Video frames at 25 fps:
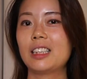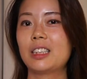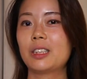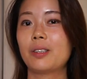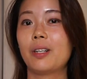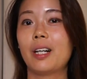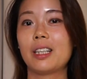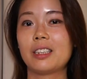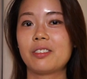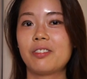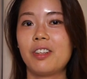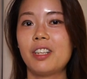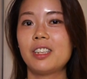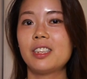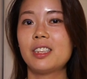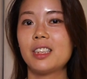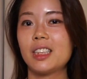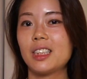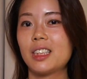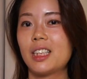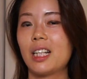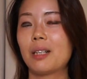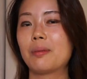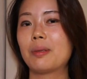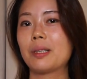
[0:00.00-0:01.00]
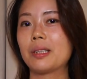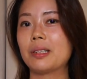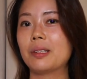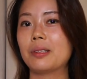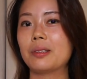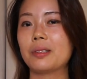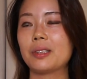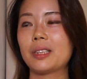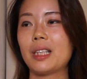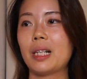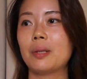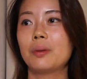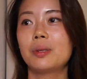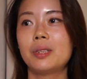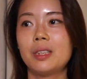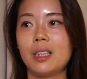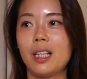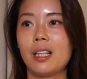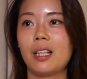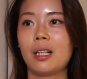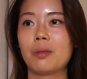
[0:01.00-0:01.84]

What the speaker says: So as far as this camera goes, I would say